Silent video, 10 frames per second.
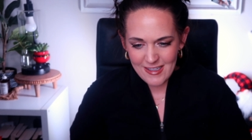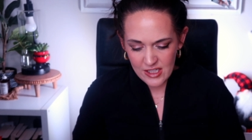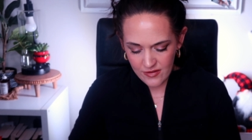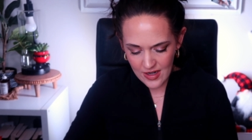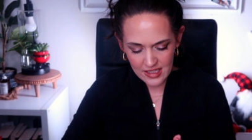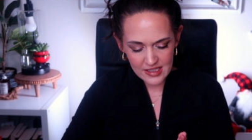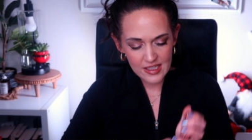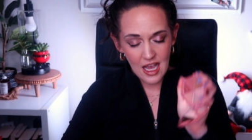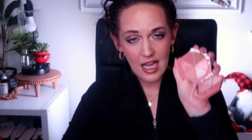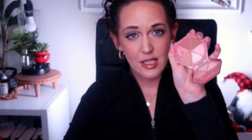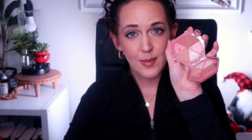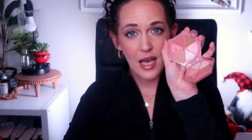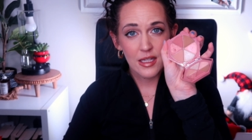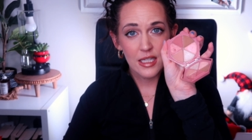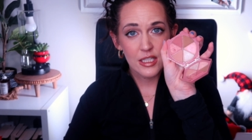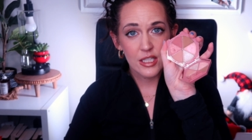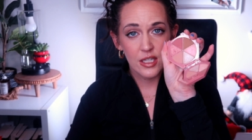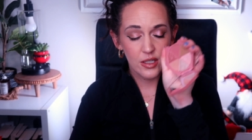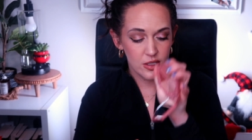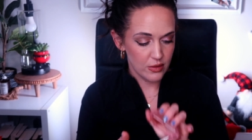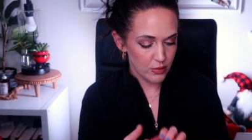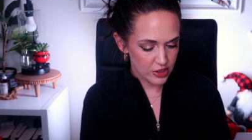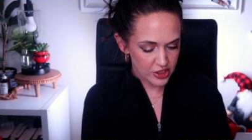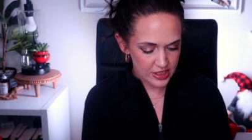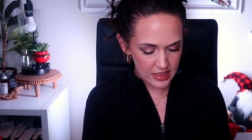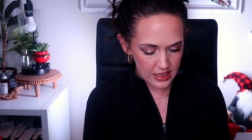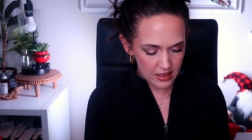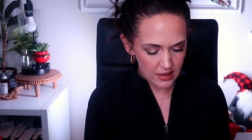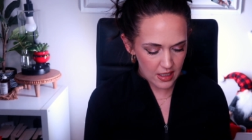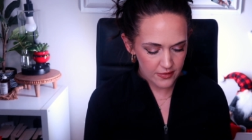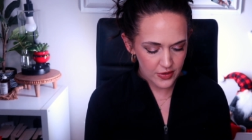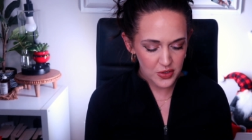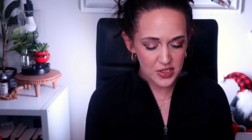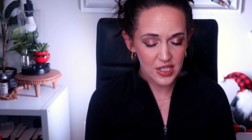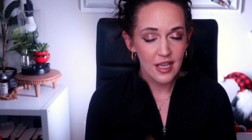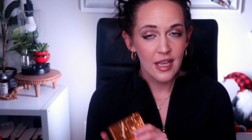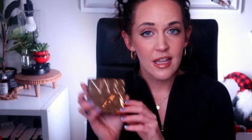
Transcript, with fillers: Divine Skies palette, which didn't get a lot of use.